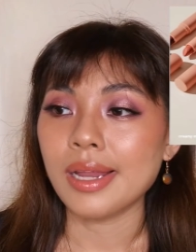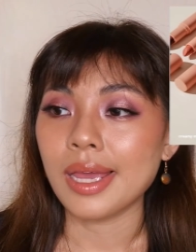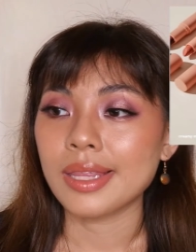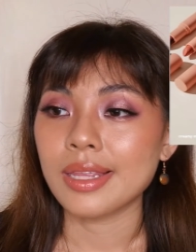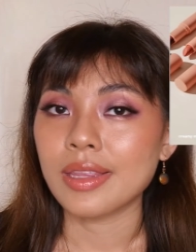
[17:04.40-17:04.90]

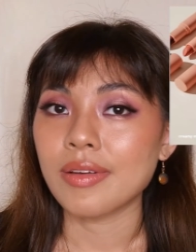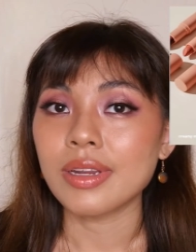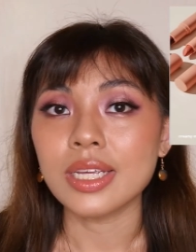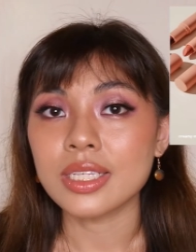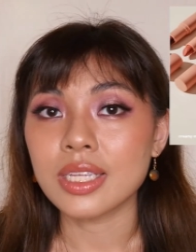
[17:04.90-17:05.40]
like that they
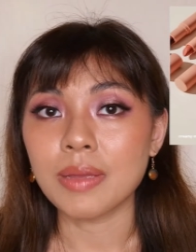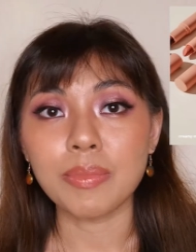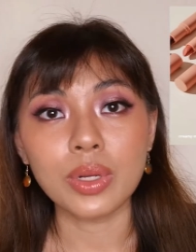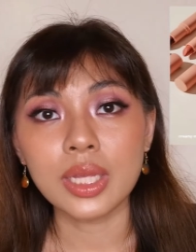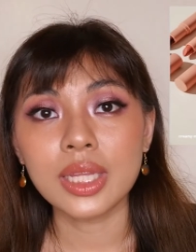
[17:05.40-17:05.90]
released the
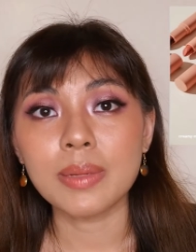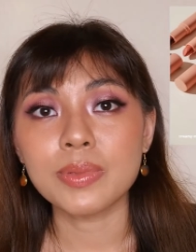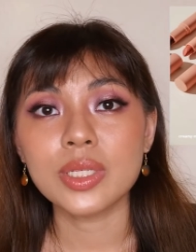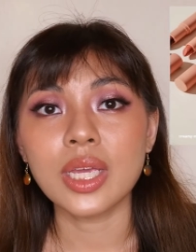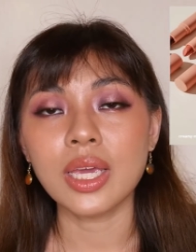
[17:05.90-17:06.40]
bullet
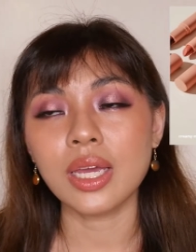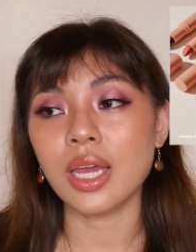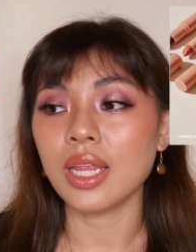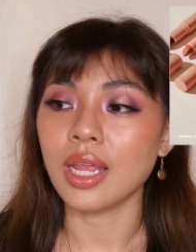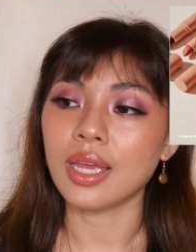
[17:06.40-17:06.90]
lipstick.
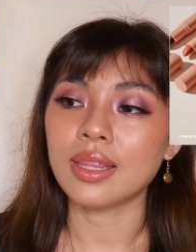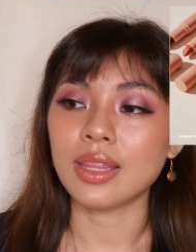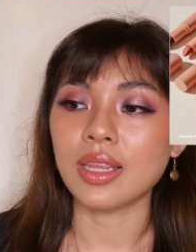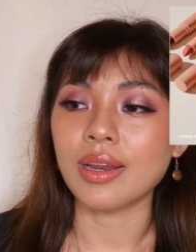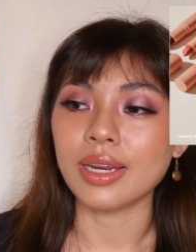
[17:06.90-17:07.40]
I like
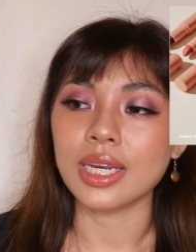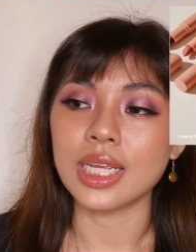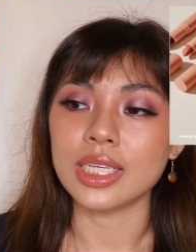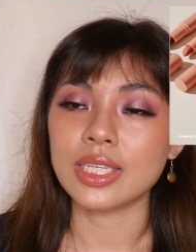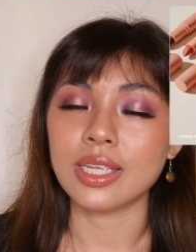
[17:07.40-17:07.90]
that they
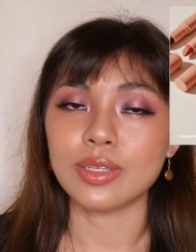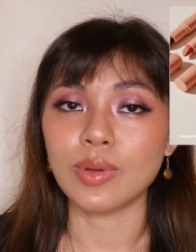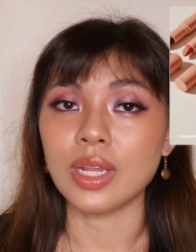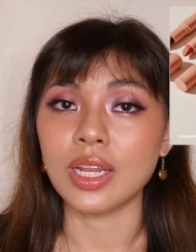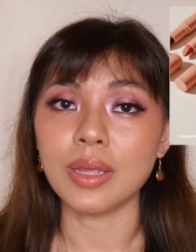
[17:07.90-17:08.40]
released as
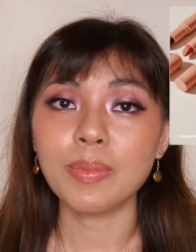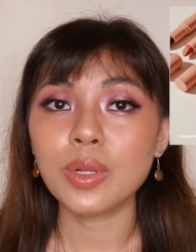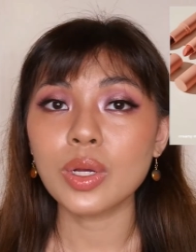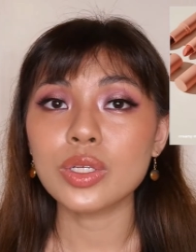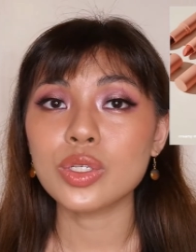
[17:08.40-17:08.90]
well a lip
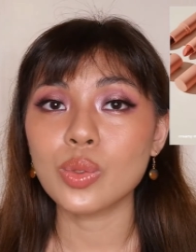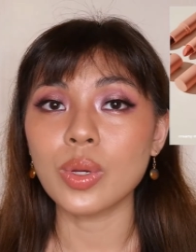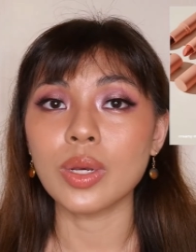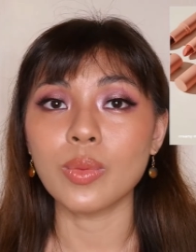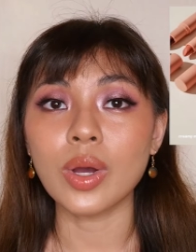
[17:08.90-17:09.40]
gloss
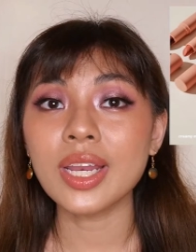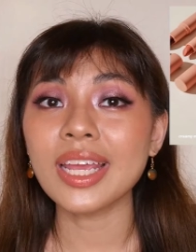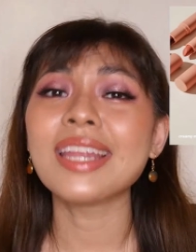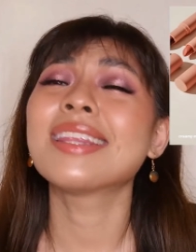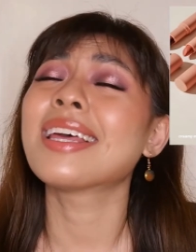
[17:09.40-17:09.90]
2-in-1,
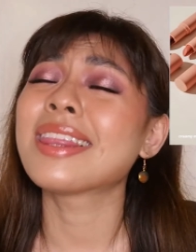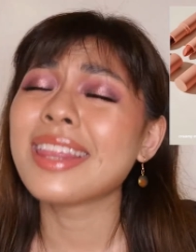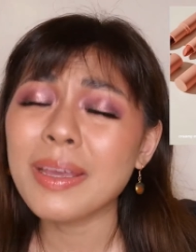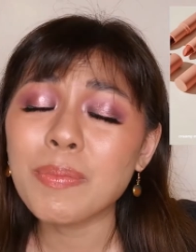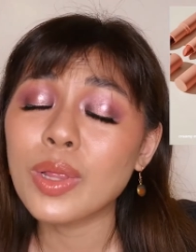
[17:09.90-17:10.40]
and that
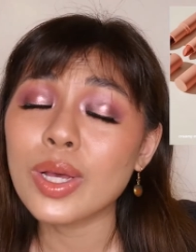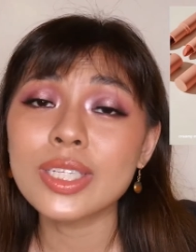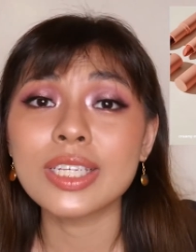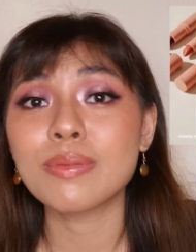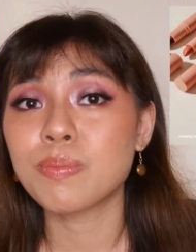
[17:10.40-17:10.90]
lip
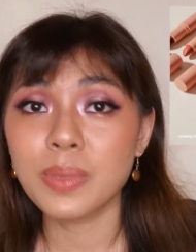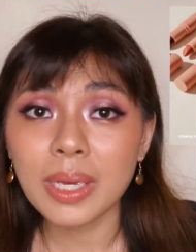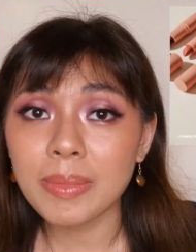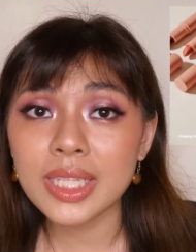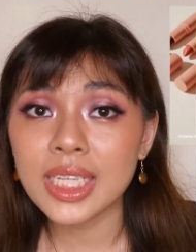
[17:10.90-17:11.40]
gloss is
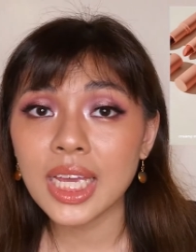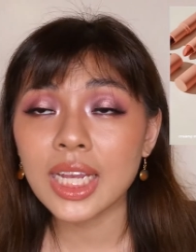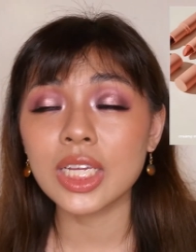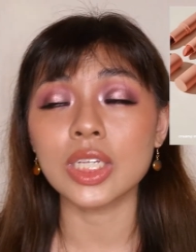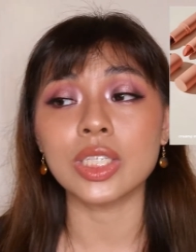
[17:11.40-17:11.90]

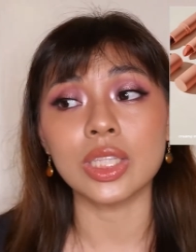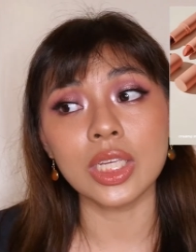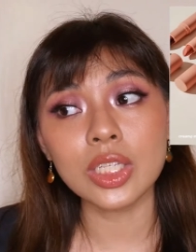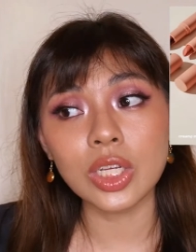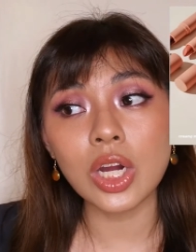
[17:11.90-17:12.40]
pigmented because
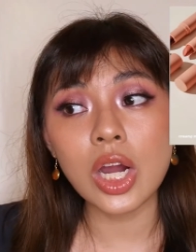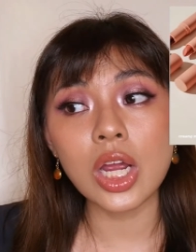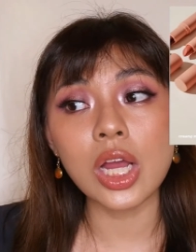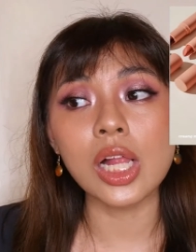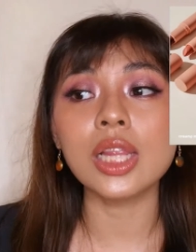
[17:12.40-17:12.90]
this
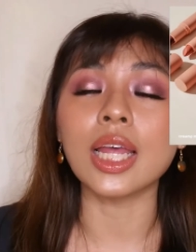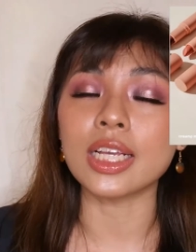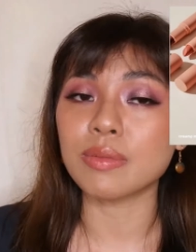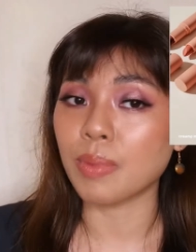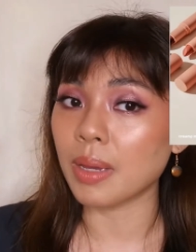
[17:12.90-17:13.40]
girl
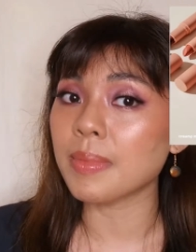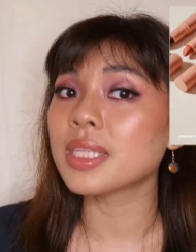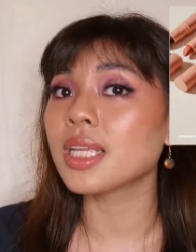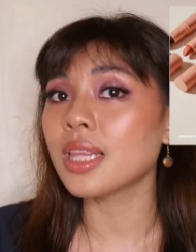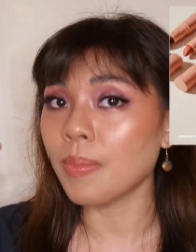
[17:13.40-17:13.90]
likes
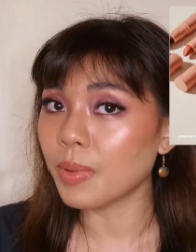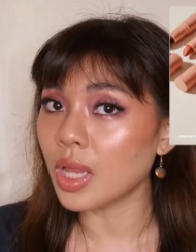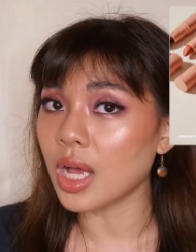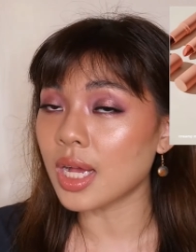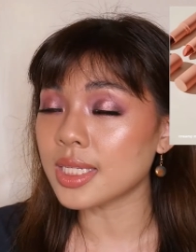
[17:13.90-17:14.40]
pigmented lip
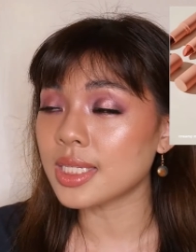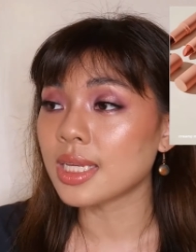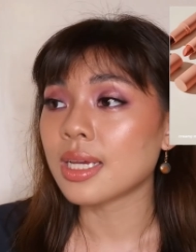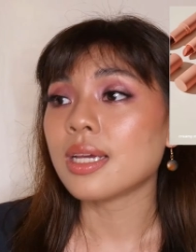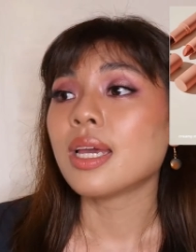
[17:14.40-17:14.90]
gloss,
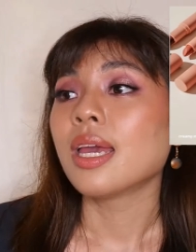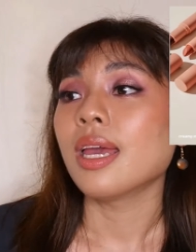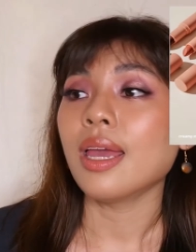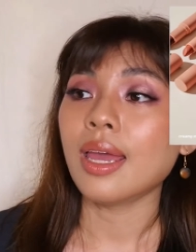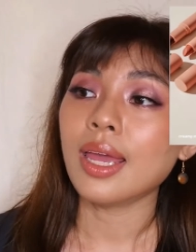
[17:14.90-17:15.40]

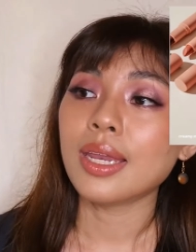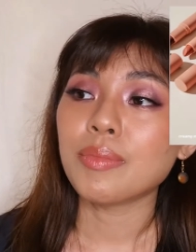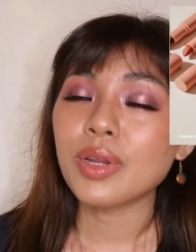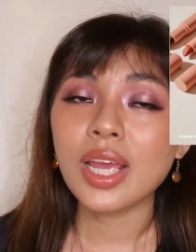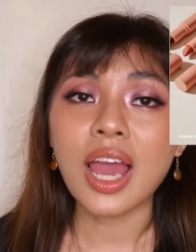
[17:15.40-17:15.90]
and
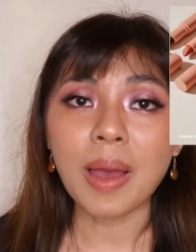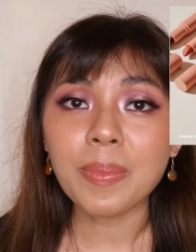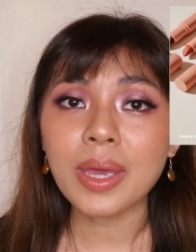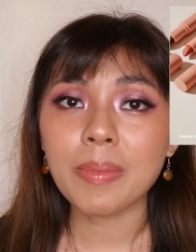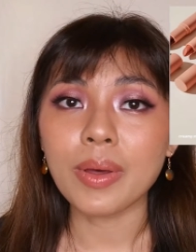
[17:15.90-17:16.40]
I'm really
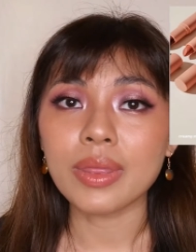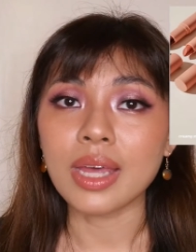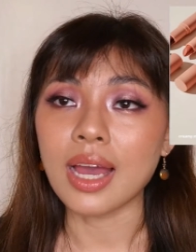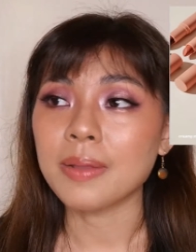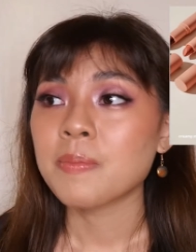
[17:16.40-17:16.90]
happy about
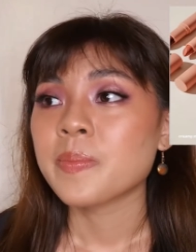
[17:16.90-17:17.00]
that.